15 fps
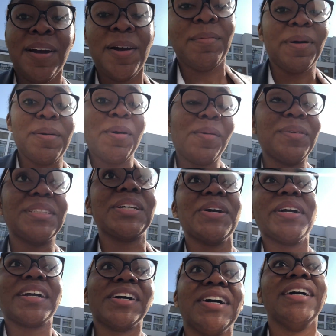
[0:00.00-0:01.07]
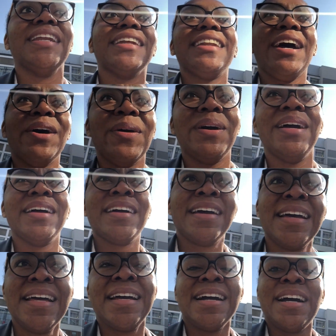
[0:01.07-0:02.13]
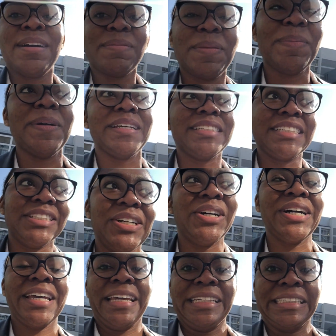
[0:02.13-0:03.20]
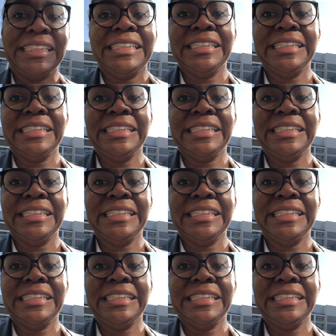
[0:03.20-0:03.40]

about what was going on, and now I'm the person talking.